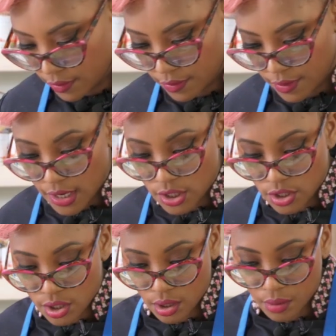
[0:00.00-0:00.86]

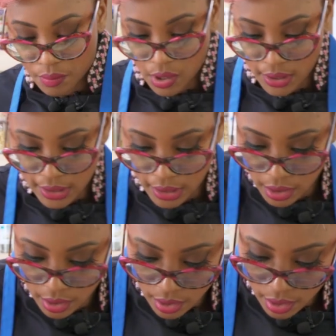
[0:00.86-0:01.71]
Fresh
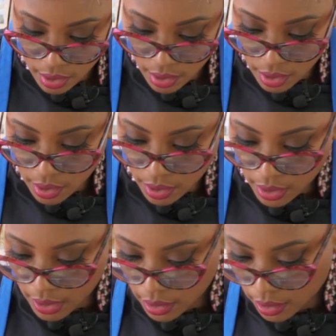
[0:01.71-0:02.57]
mozzie
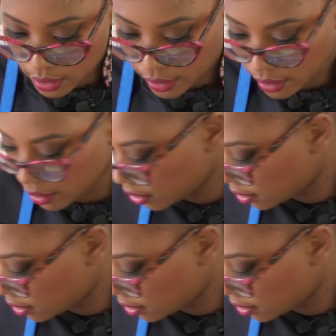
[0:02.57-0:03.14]
in a layer